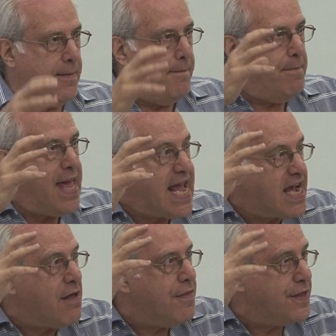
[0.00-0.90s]

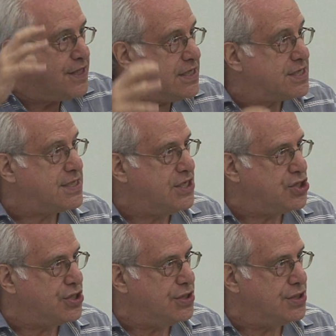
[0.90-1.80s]
make the
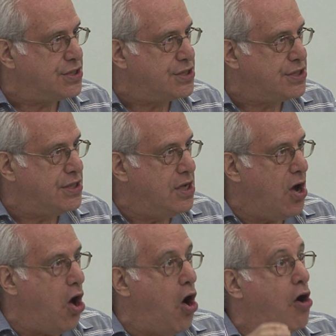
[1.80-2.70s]
decisions,
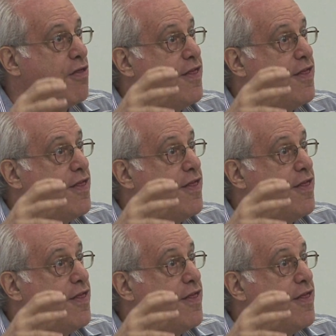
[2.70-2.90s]
are